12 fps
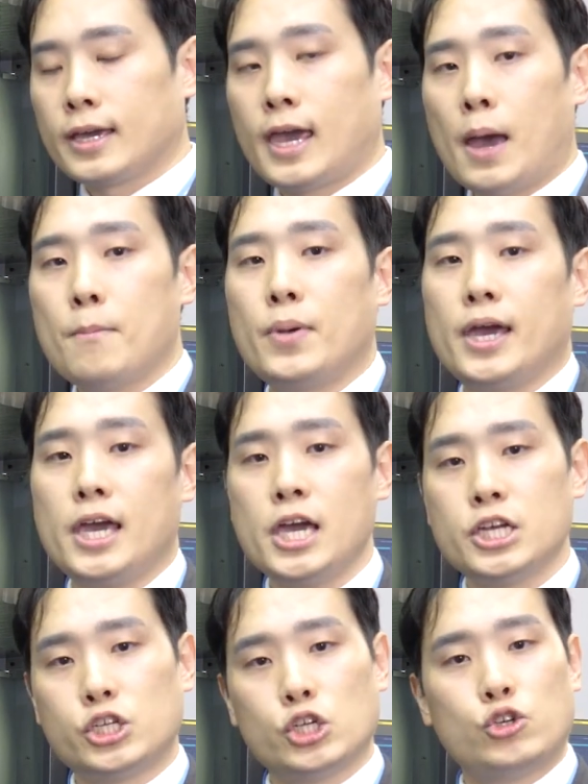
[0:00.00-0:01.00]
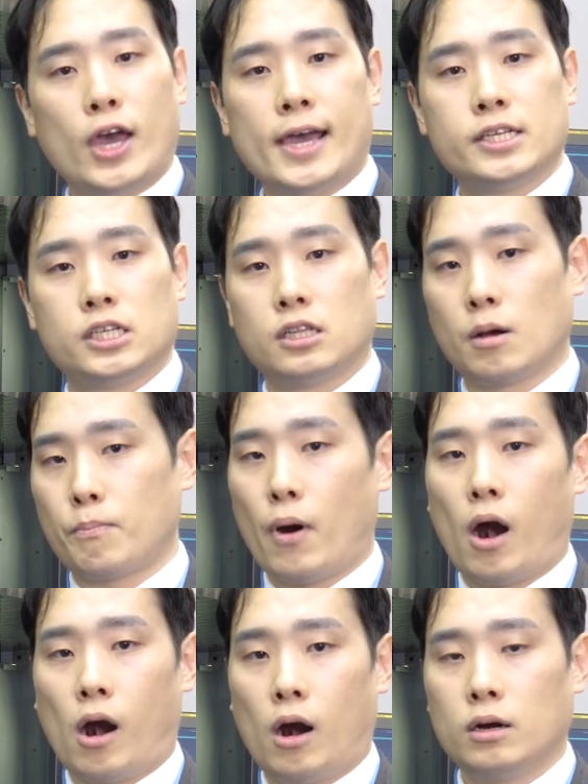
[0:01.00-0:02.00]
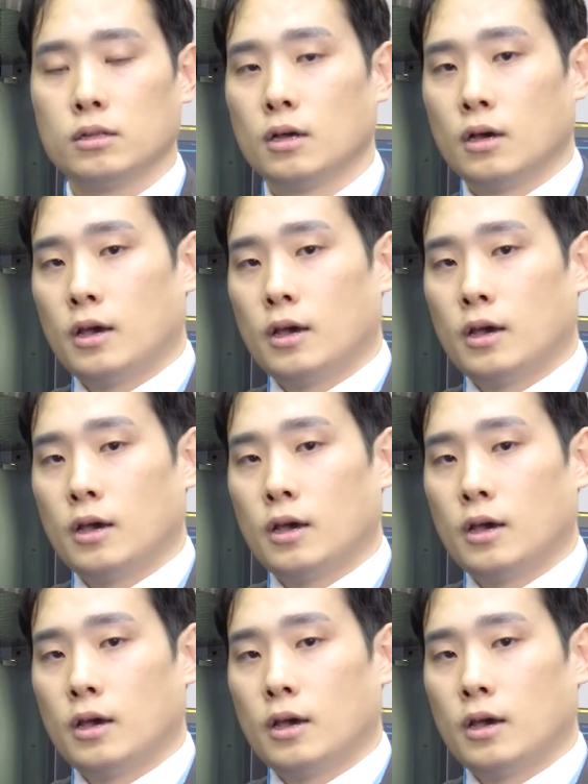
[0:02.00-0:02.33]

can be easy changing the part